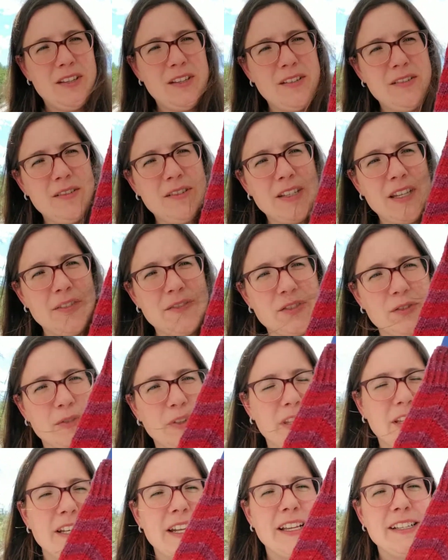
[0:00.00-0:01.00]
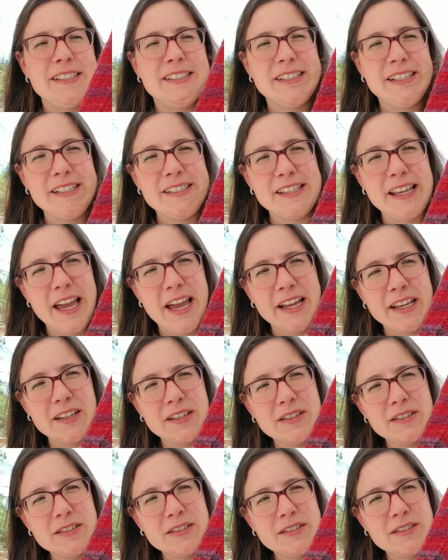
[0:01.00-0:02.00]
It gives a really nice zigzag.
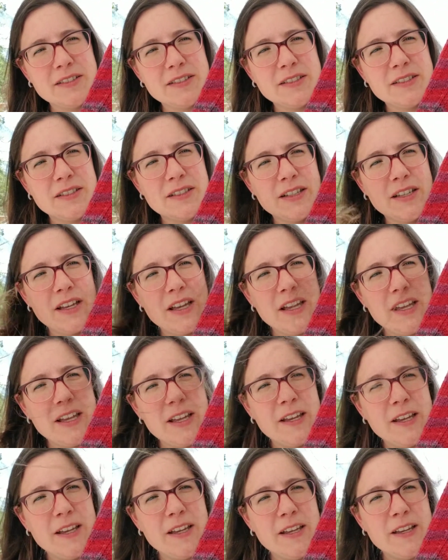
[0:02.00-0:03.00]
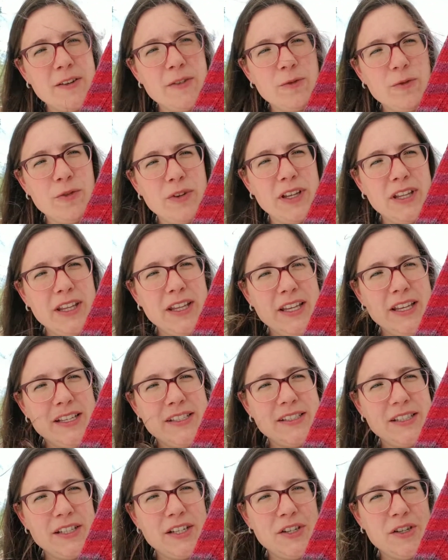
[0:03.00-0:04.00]
Really
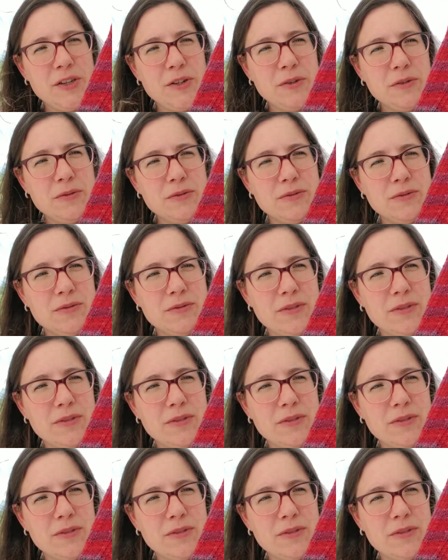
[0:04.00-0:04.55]
easy to do.